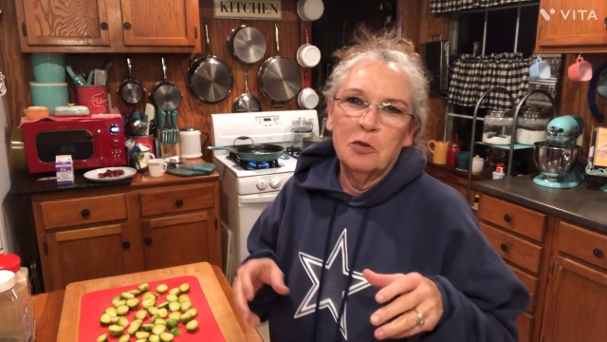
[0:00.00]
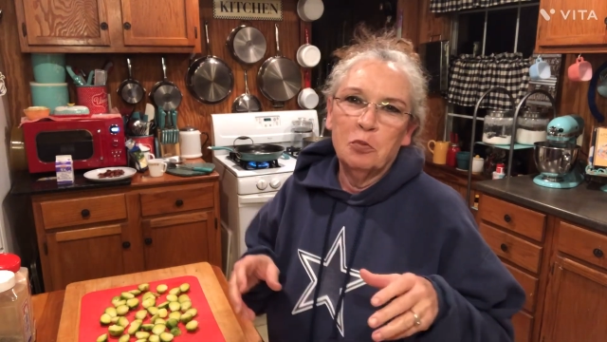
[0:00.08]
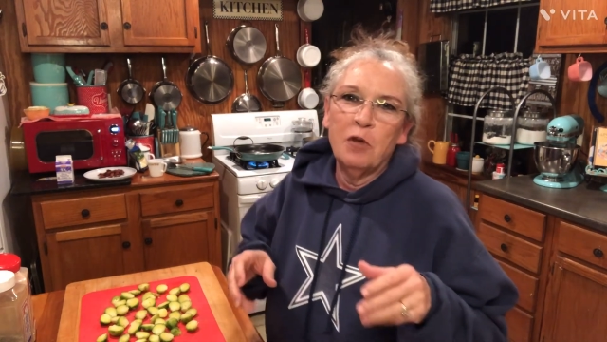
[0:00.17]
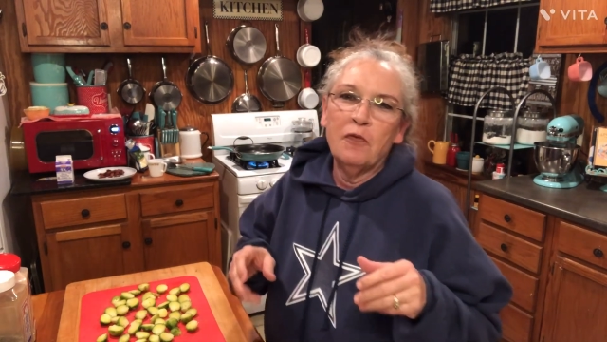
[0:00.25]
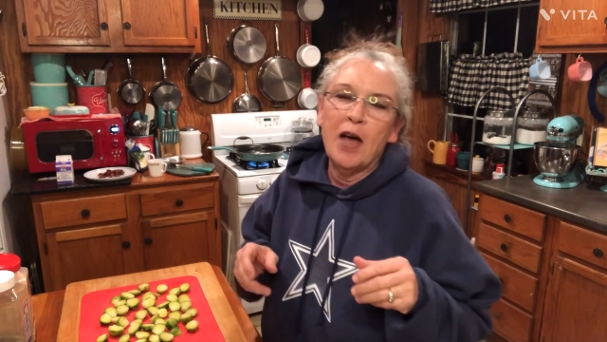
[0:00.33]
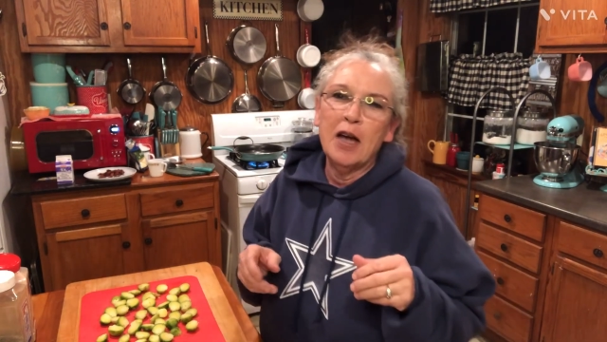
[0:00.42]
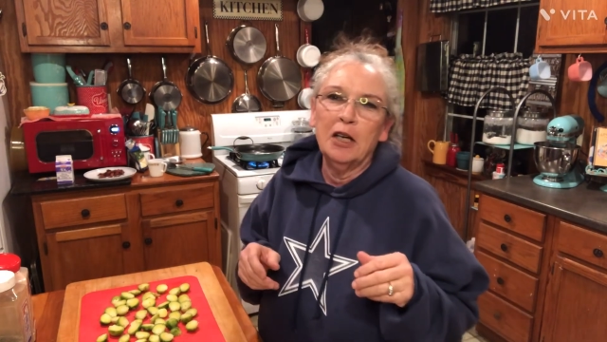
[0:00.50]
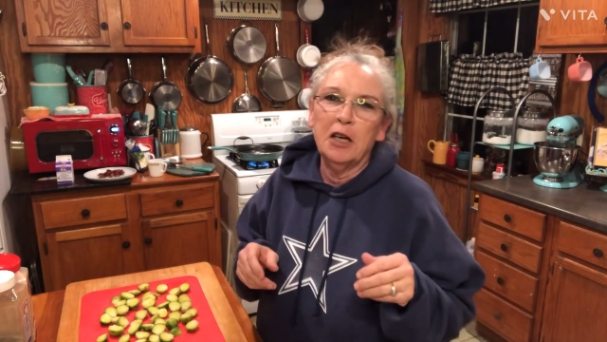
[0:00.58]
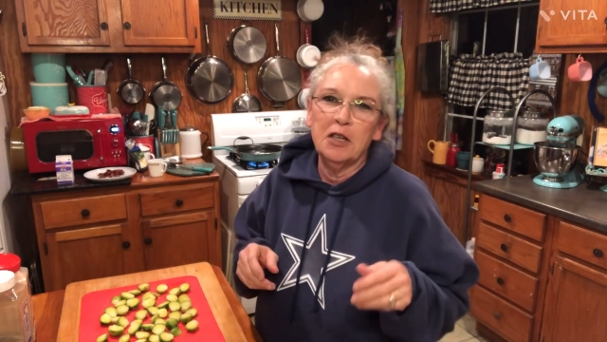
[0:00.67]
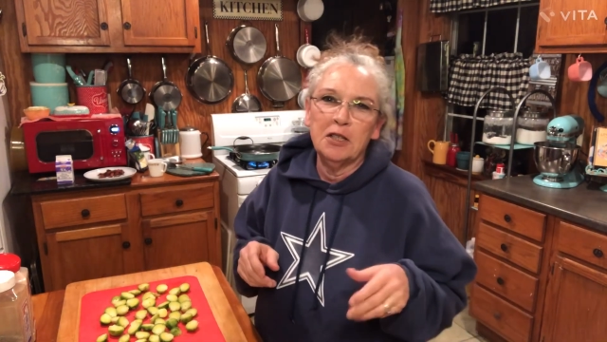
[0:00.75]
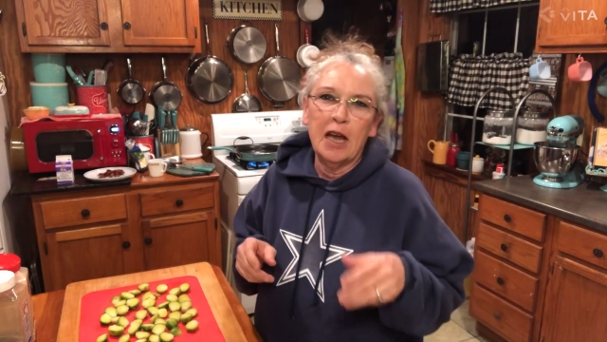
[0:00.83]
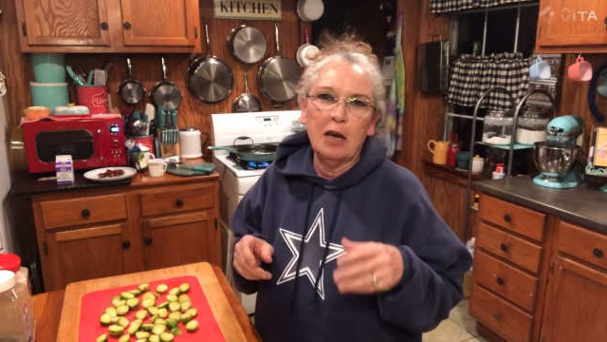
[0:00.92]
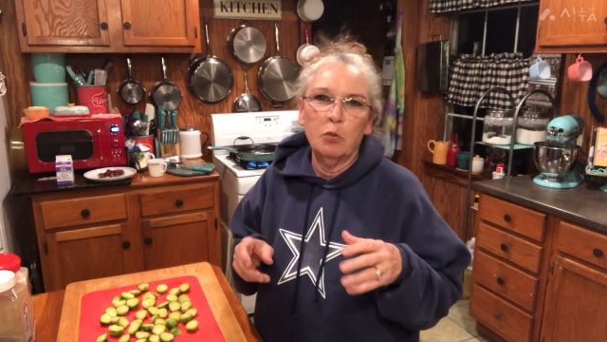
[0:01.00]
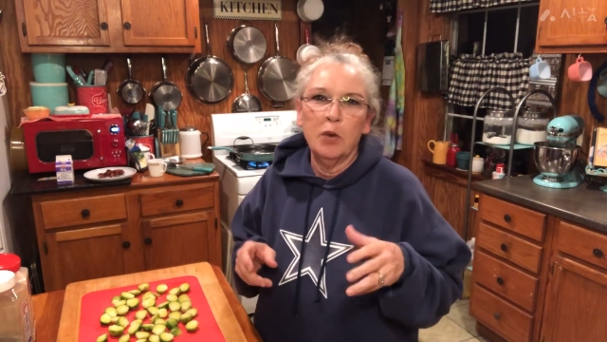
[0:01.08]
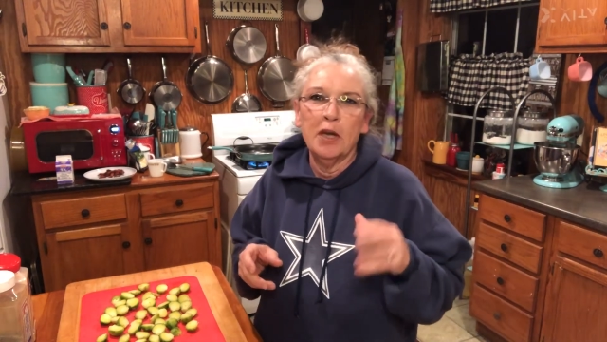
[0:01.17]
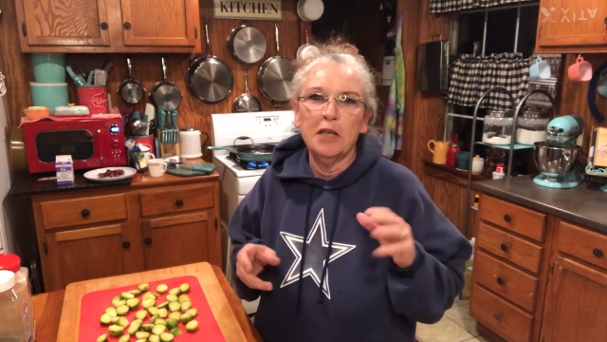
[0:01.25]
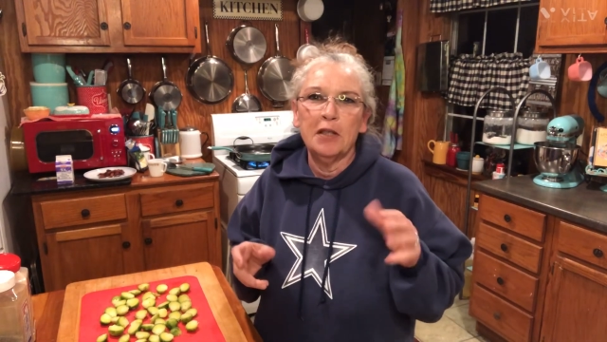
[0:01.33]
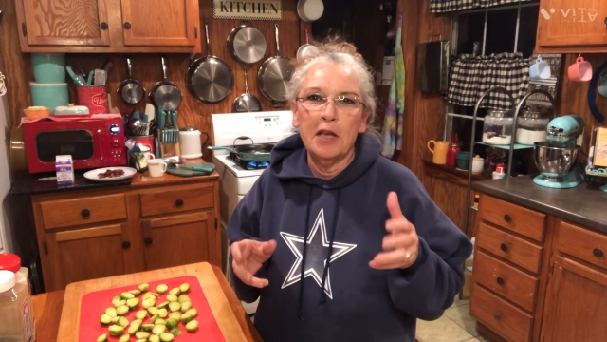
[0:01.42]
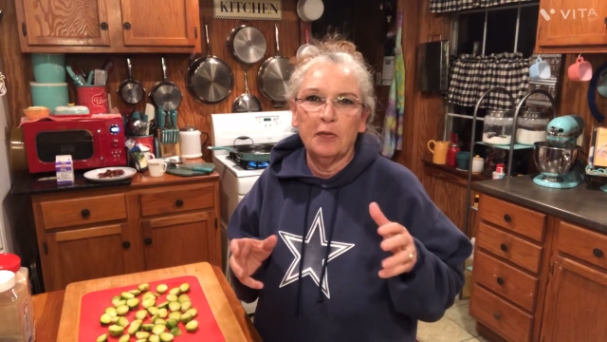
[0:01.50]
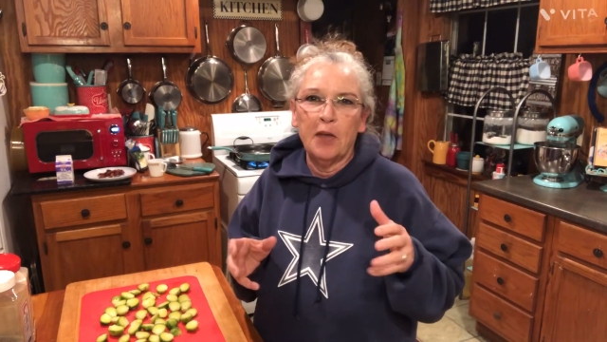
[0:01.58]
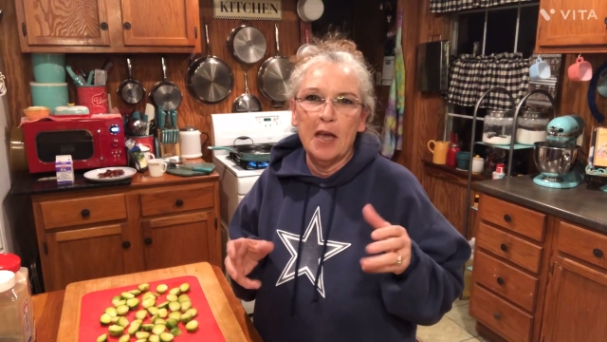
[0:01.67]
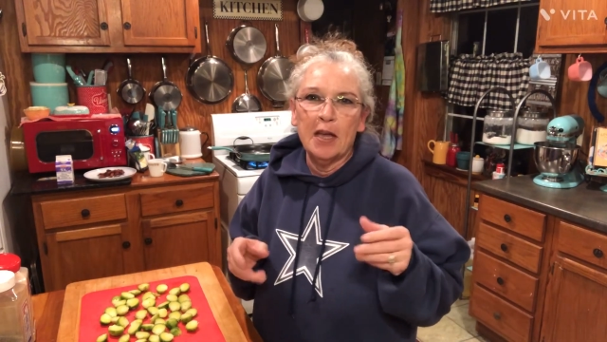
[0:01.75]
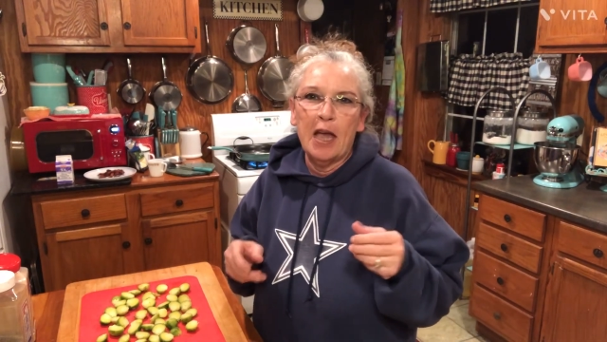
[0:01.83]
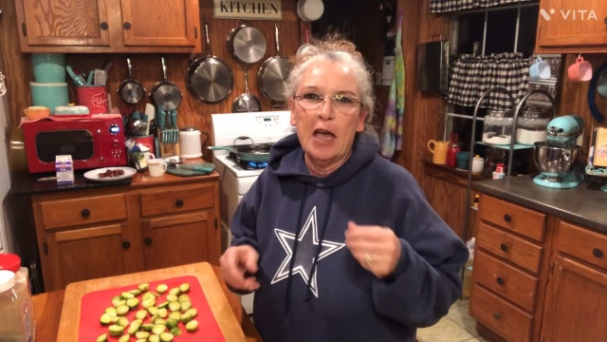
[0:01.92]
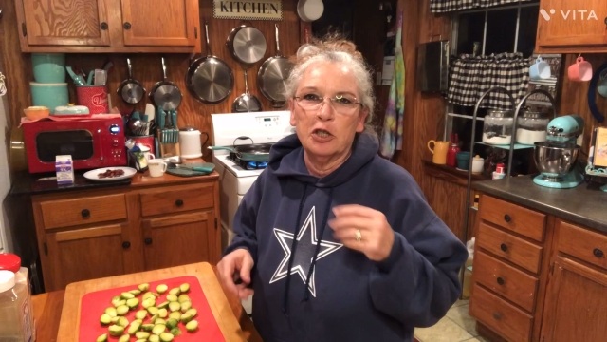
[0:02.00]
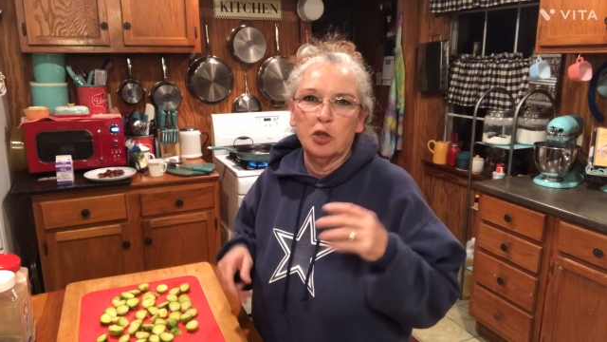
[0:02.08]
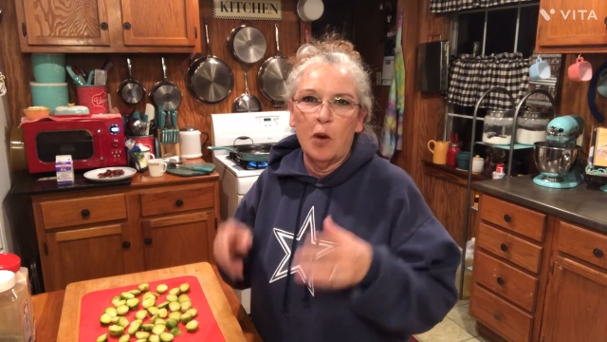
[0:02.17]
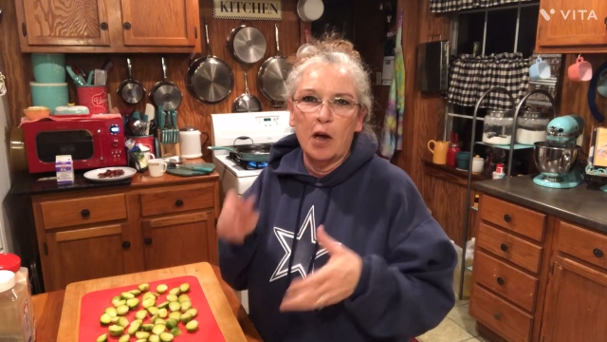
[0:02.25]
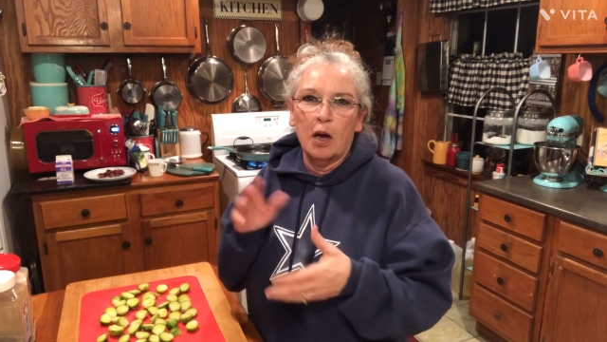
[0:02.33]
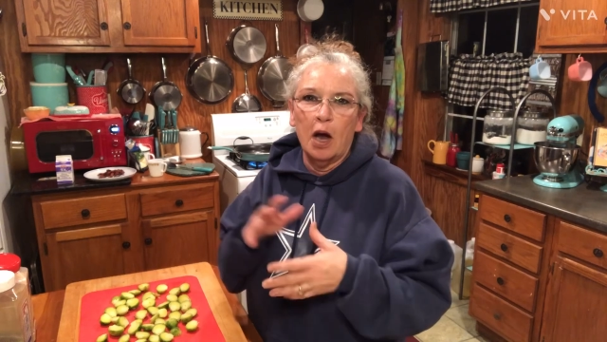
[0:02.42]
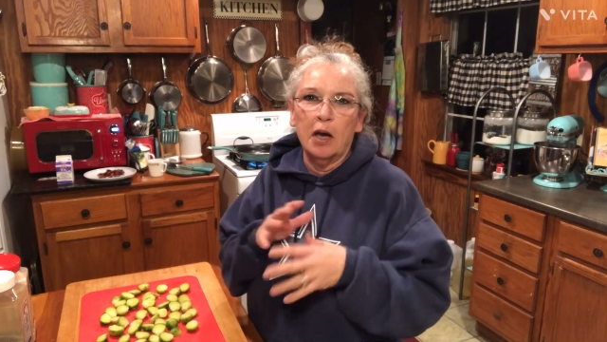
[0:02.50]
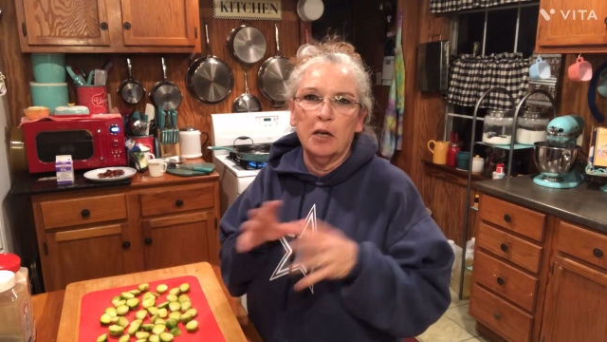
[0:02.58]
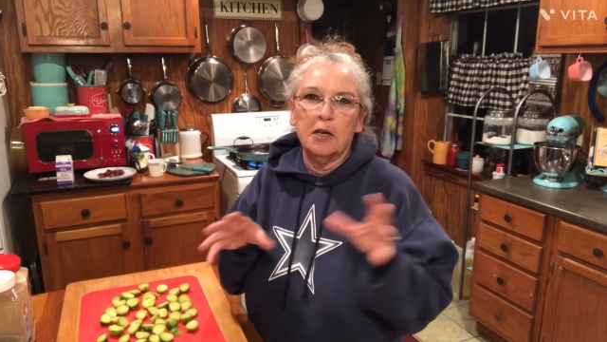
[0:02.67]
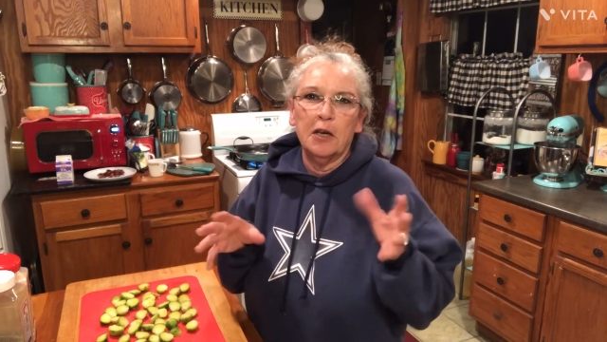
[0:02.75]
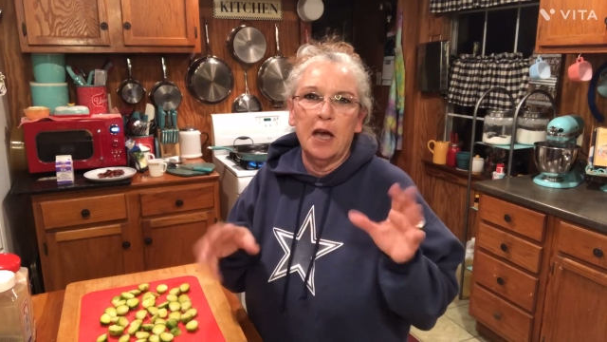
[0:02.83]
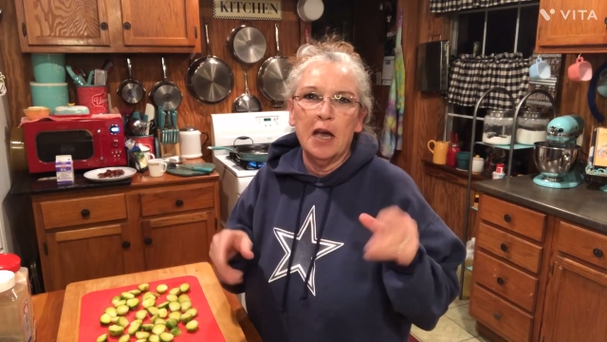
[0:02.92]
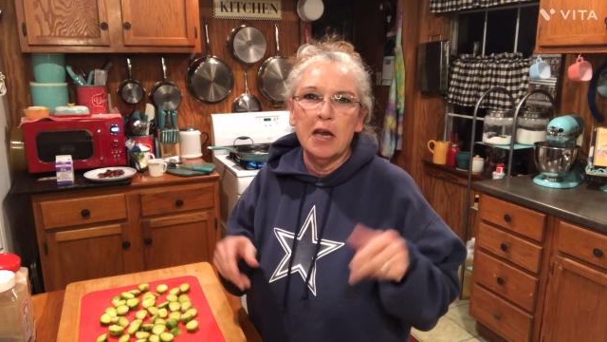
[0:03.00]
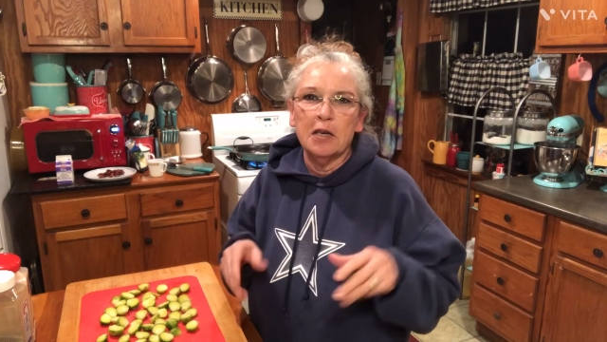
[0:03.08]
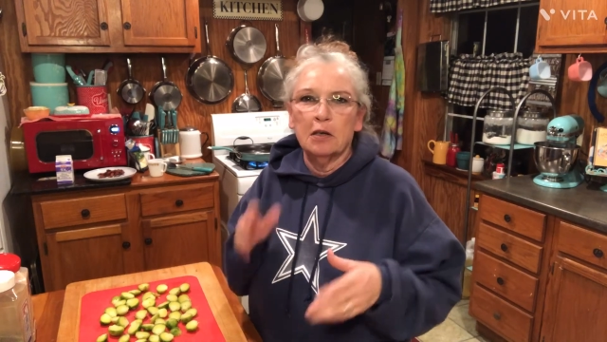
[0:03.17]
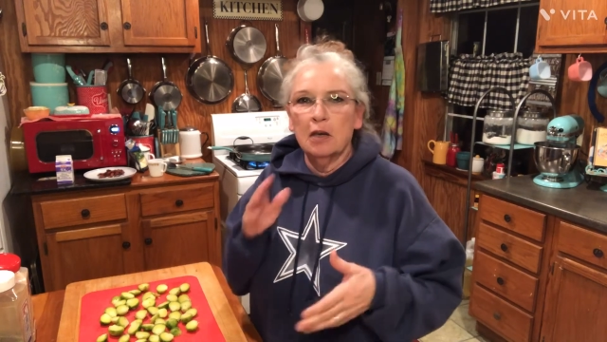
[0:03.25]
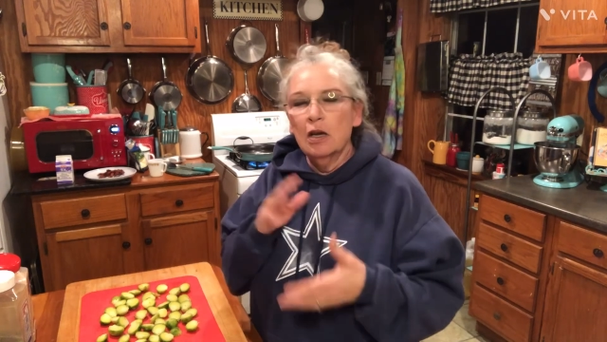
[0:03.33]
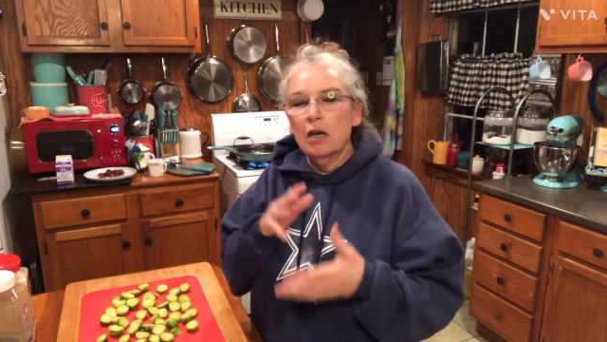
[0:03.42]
And we finally decided we'd get that thing out. So I got it today and